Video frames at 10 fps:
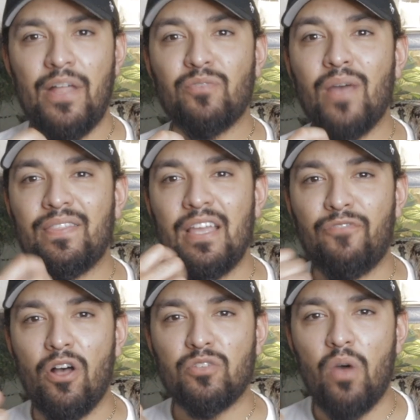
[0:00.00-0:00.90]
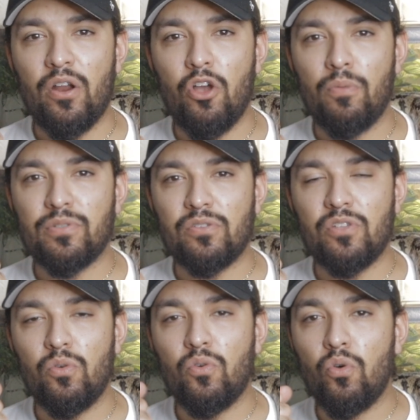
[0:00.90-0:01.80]
that's why I think false water cobras are
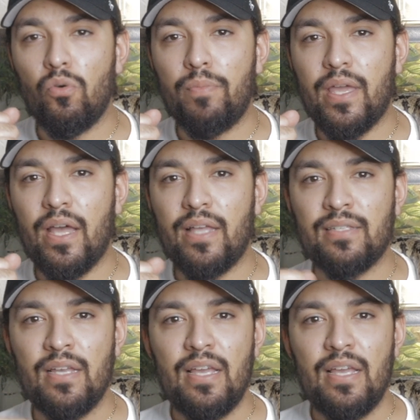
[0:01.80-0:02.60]
so cool, because